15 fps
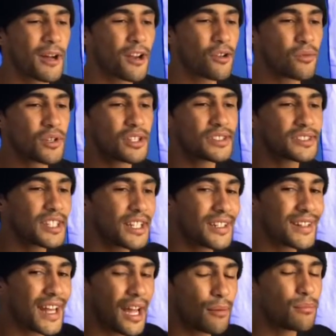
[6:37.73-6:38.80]
I don't want to say
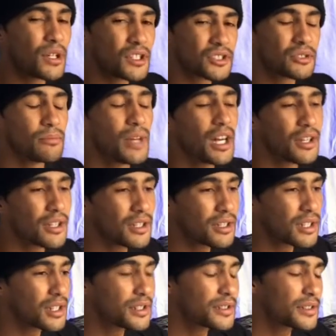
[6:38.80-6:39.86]
that much about it,
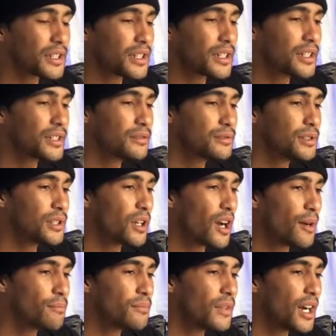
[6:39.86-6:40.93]
because you know,
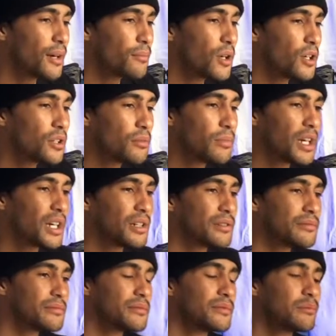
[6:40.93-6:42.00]
I'm all
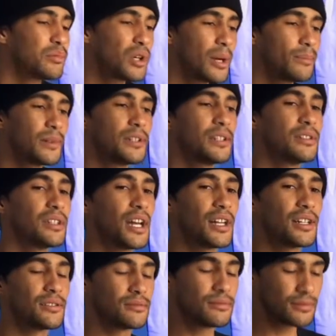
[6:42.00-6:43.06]
about prepping and
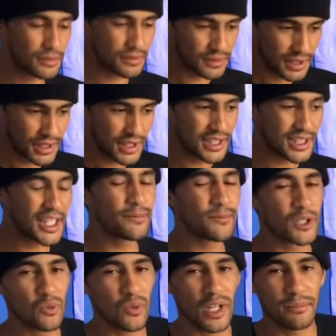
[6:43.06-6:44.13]
not
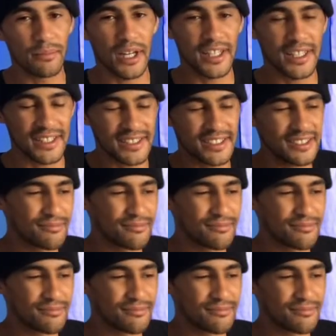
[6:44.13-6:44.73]
giving away my